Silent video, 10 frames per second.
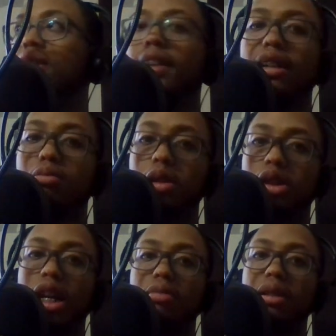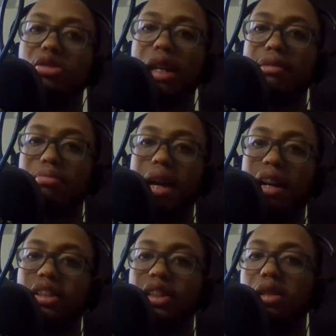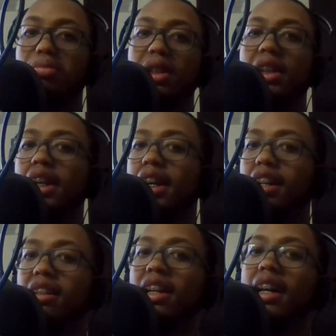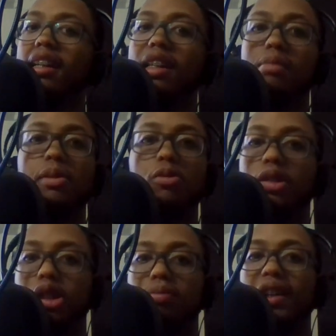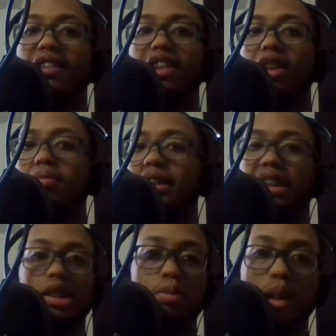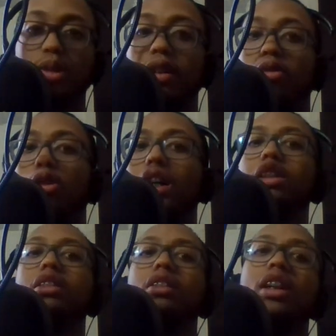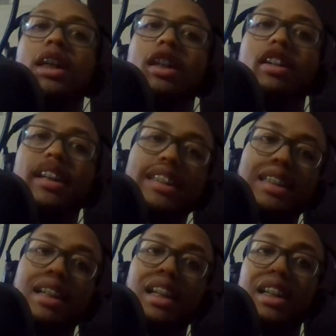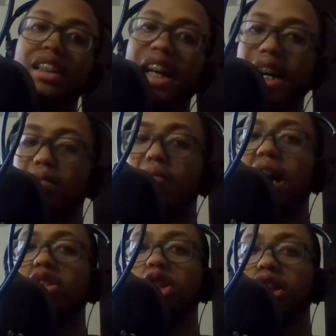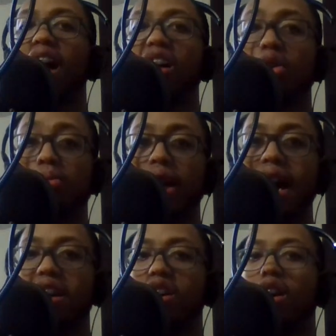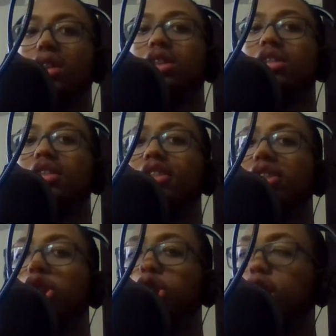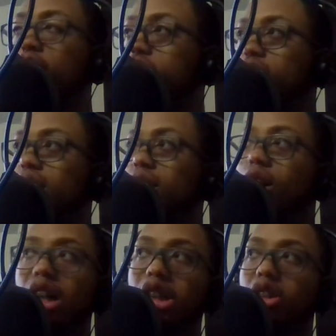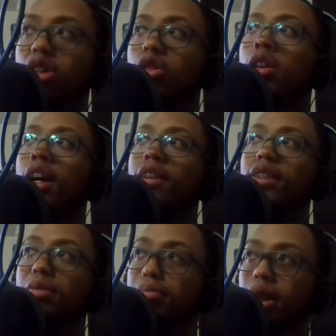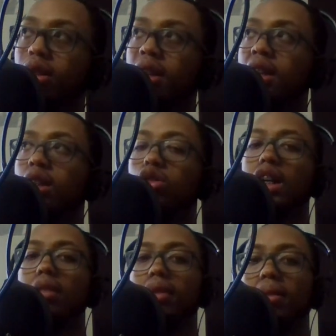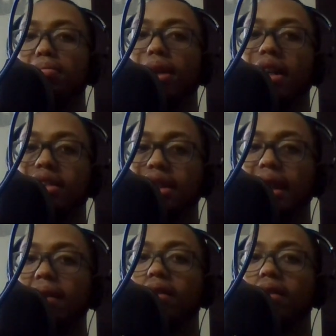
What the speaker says: They'll most likely be drafting Macklin Celebrini, and him and Will Smith are going to be so much fun to watch because, like my Chicago Blackhawks, the Sharks are also rebuilding. They're trying to be a better team.